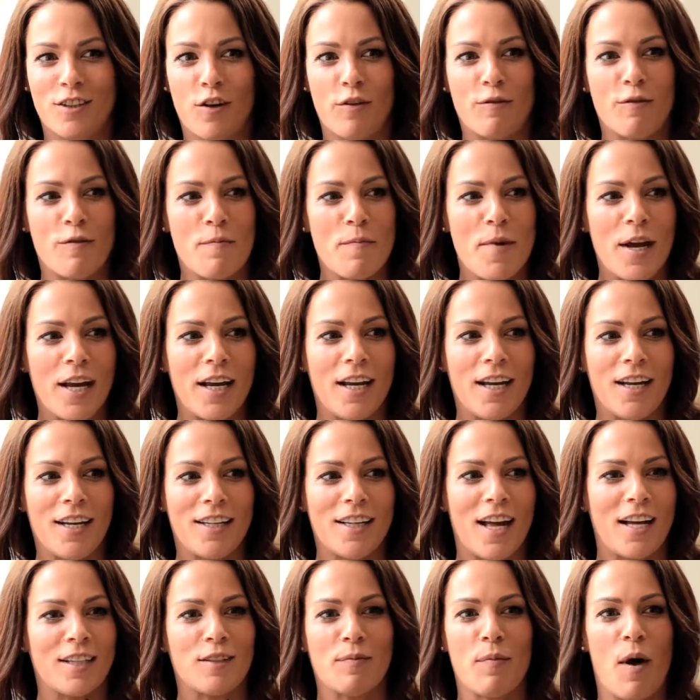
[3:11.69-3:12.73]
So for me,
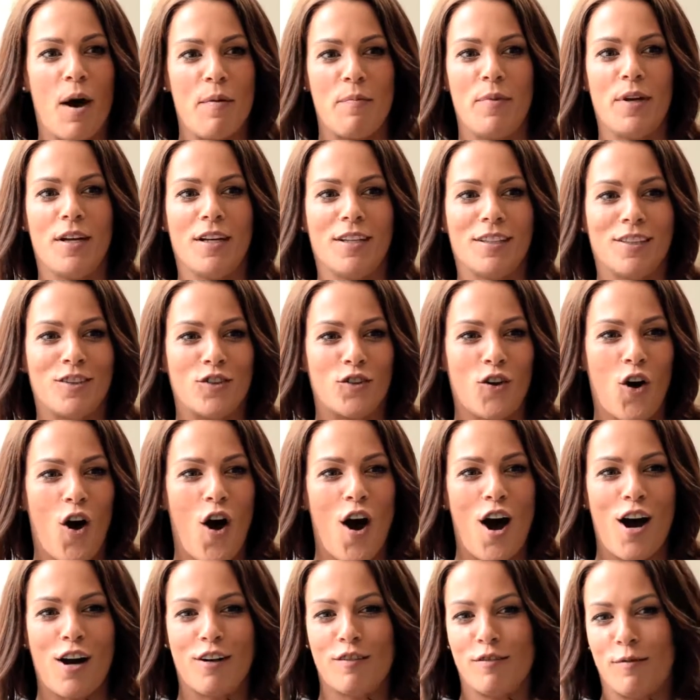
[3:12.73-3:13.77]
that's my biggest
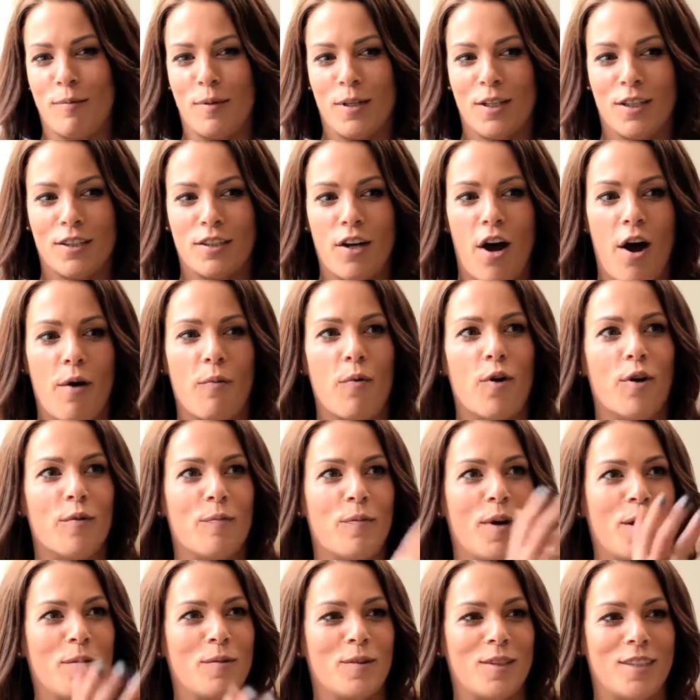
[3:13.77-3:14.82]
drive, because I
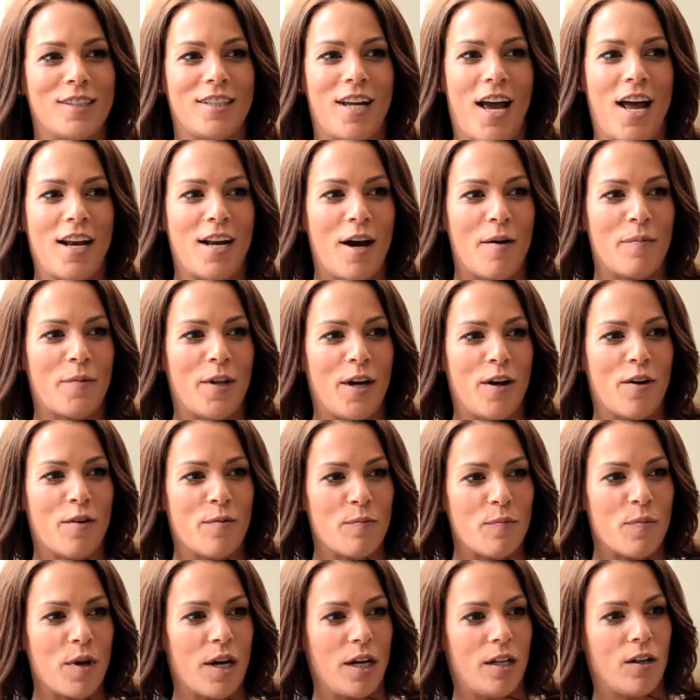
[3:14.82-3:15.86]
want people to stand up there
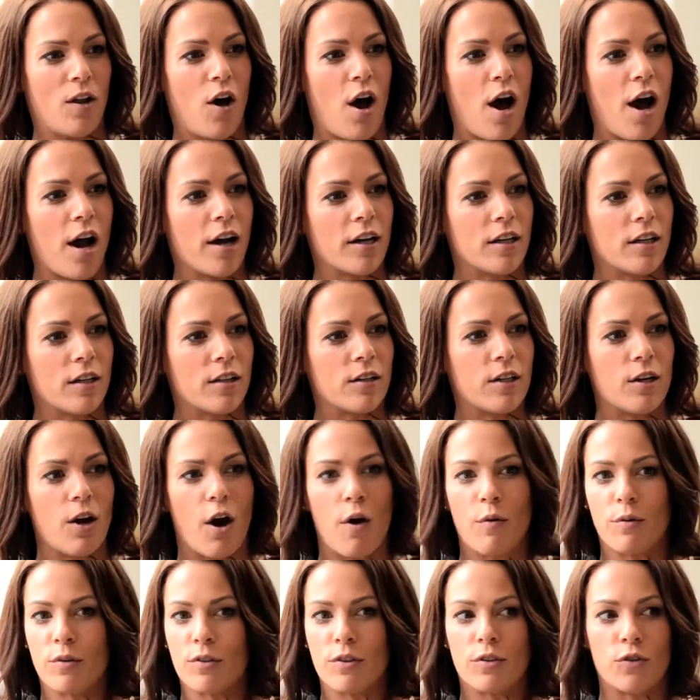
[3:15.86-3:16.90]
and be like, that
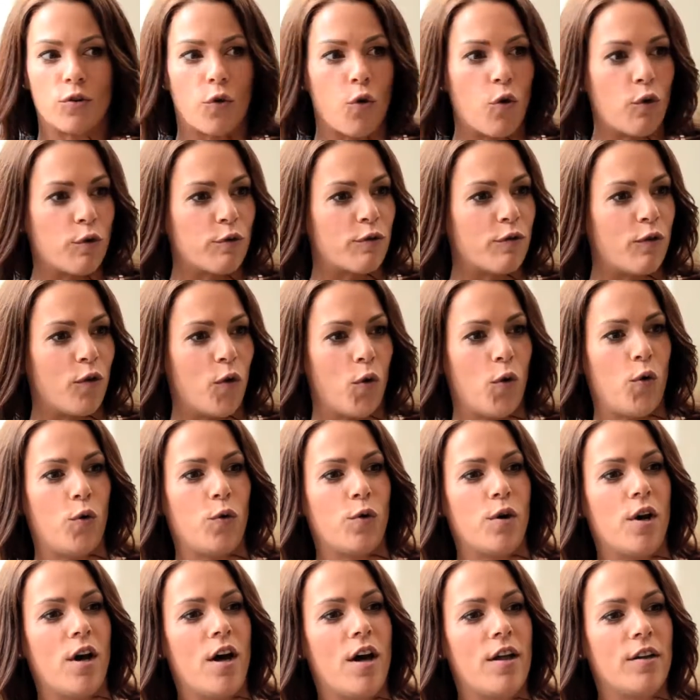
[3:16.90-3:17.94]
I was
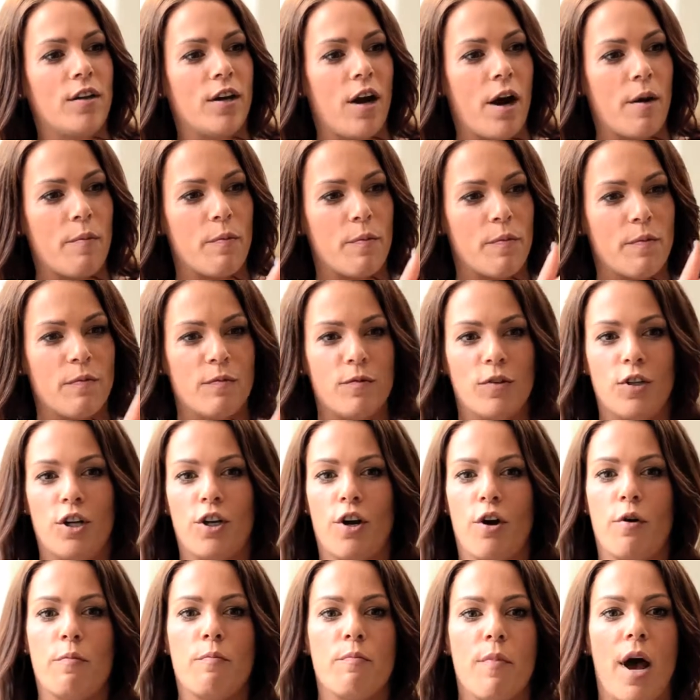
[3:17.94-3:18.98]
thoughtful, that I, you
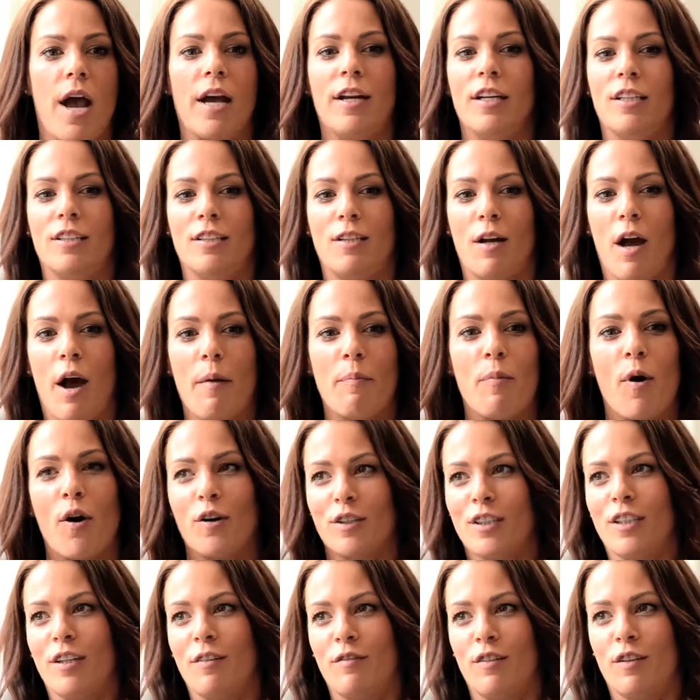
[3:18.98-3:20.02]
know, made a
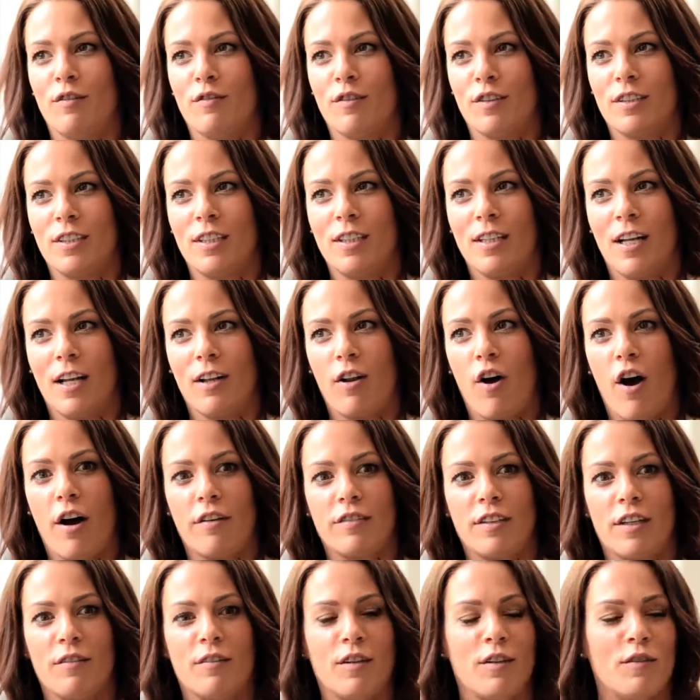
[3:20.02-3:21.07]
positive difference in their
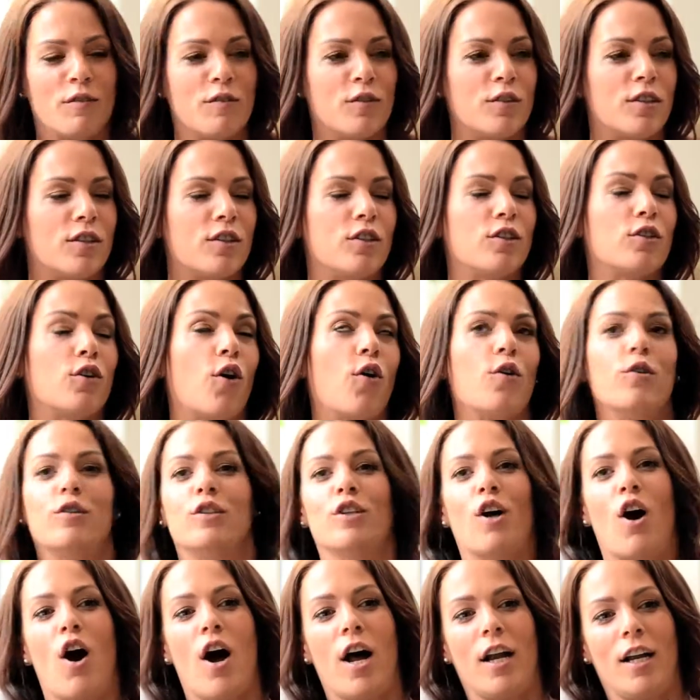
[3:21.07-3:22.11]
lives, even if it was so
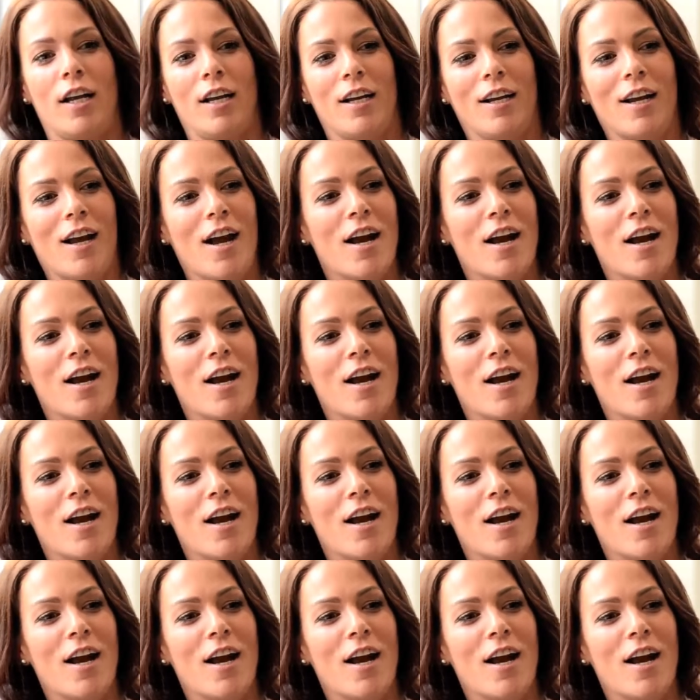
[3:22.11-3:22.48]
tiny